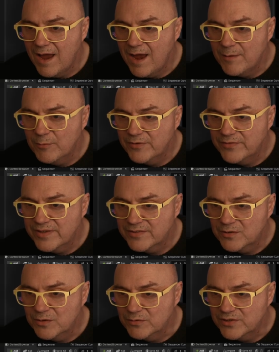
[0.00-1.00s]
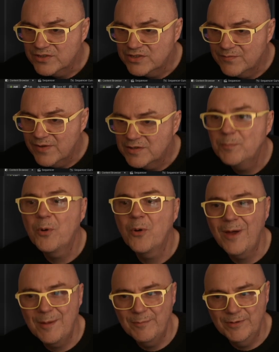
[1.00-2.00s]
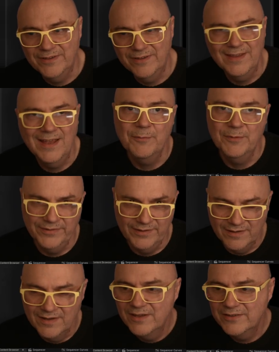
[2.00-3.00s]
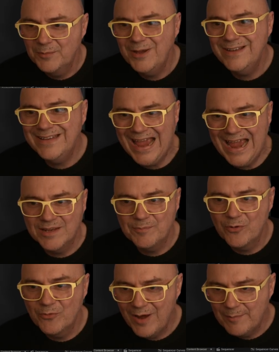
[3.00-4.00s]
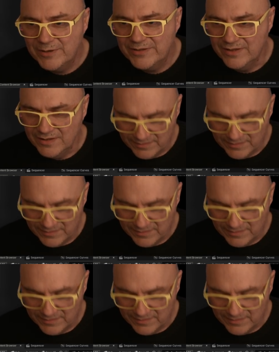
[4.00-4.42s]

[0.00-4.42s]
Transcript: what's this called? Convert to parameter, that was it. So I'm going to add a parameter